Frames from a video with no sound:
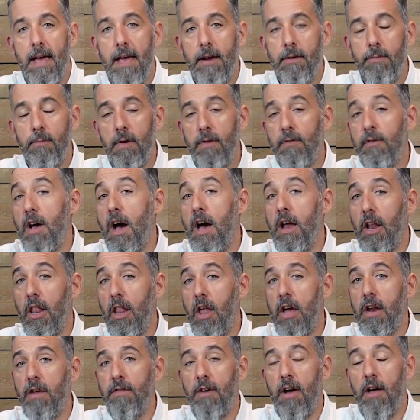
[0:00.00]
and we've got a
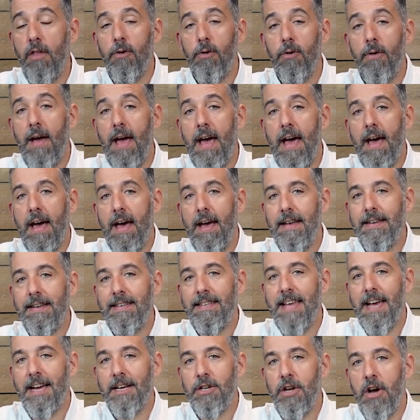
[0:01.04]
lot of other uh,
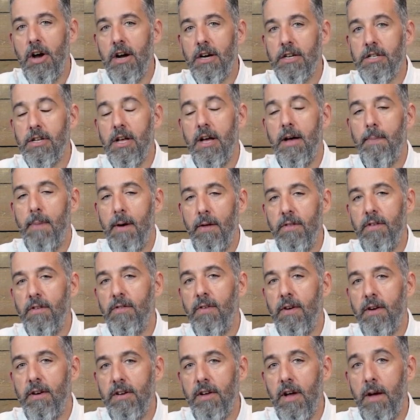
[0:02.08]
tech talks about this
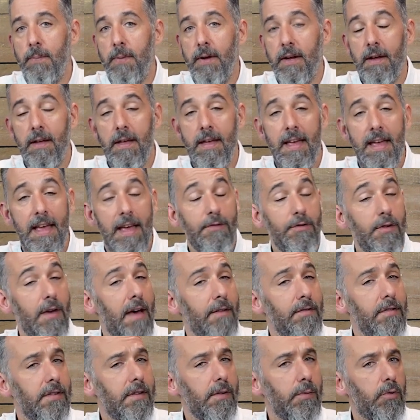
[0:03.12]
very topic. If you
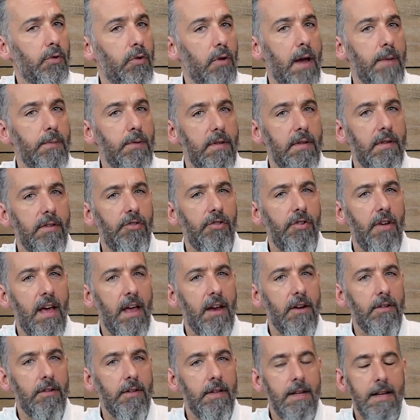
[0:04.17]
haven't subscribed to this
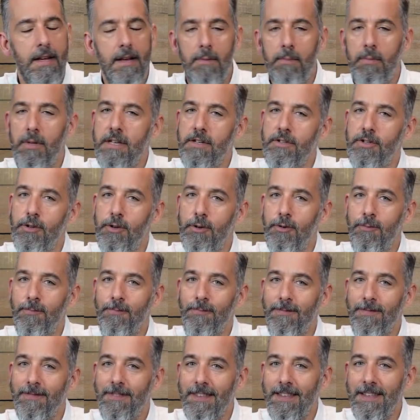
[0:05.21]
channel, please do.
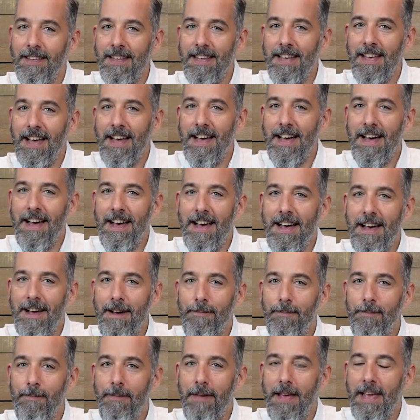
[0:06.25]

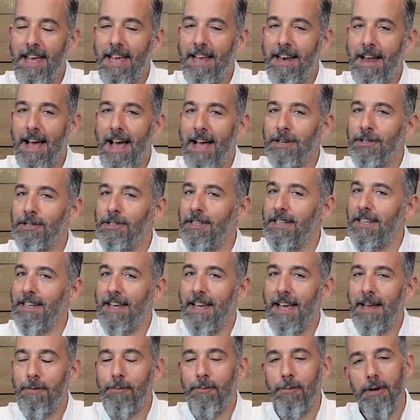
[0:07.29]
Um, it actually,
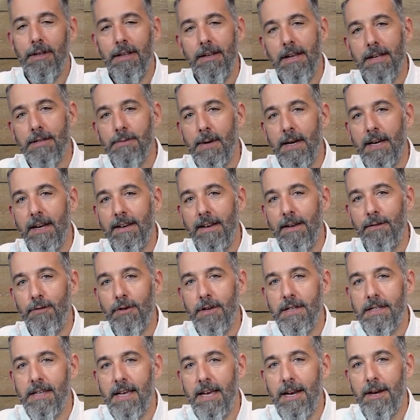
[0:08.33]
it really does make a
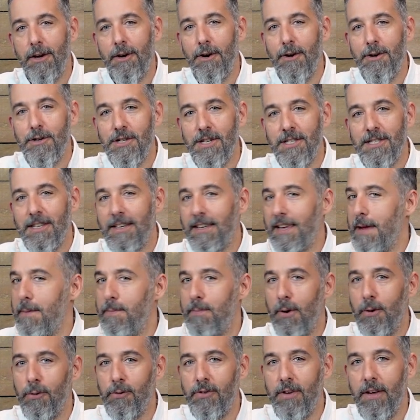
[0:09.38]
difference. It encourages us to keep
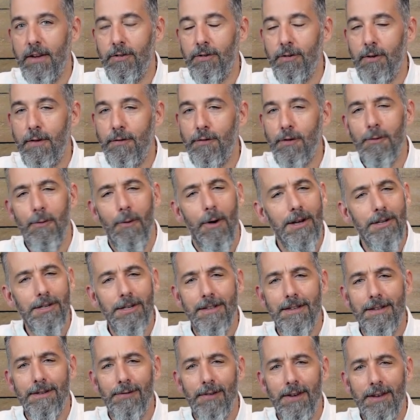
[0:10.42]
posting. So if you're
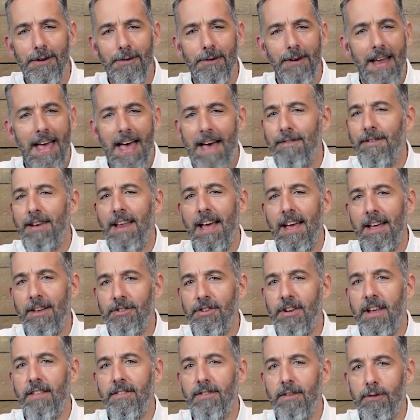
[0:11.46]
watching this video and haven't had a
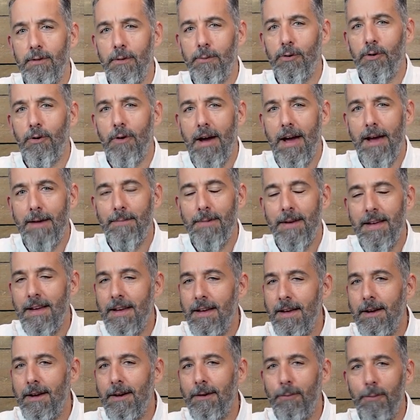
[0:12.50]
chance to subscribe,
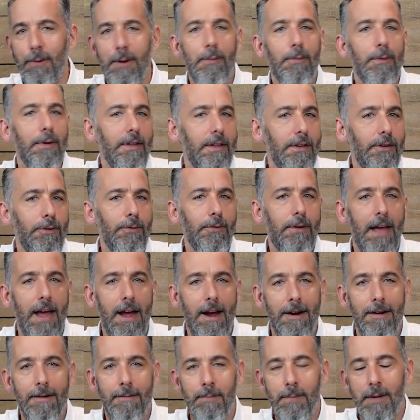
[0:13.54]
we really do
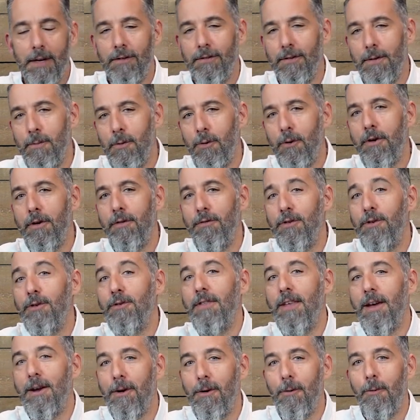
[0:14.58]
care, because the more of you
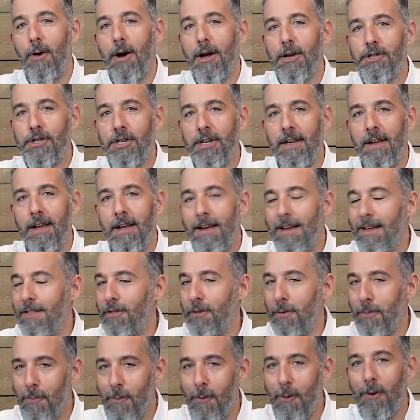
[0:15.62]
that are watching,
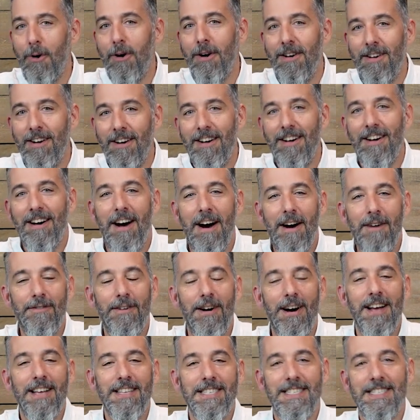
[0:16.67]
the more of
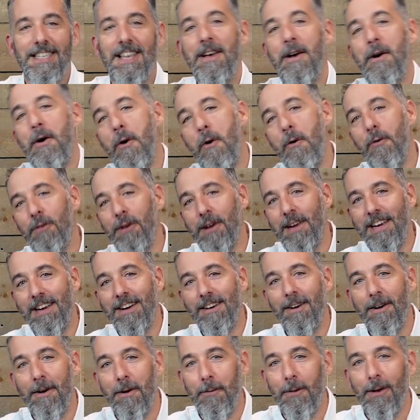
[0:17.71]
us over
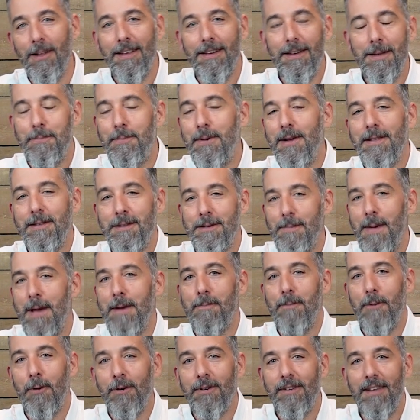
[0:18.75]
here are willing to put,
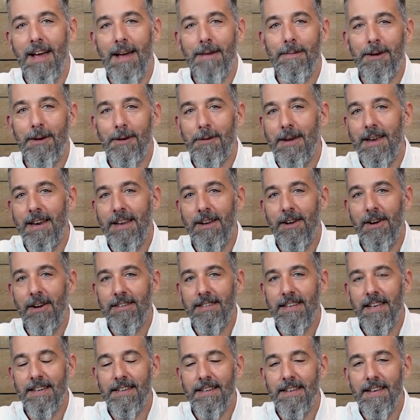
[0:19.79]
spend more time in creating
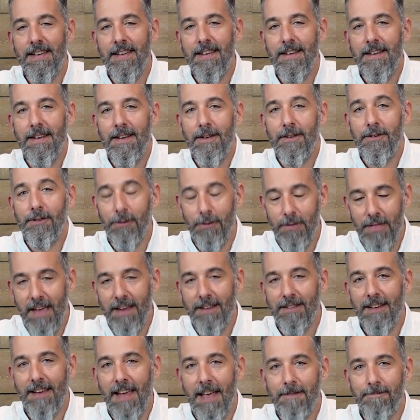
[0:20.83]
content. So
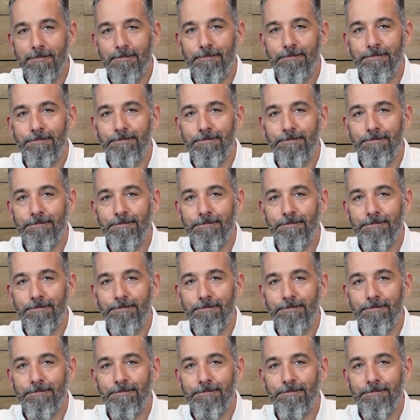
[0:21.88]
thanks again.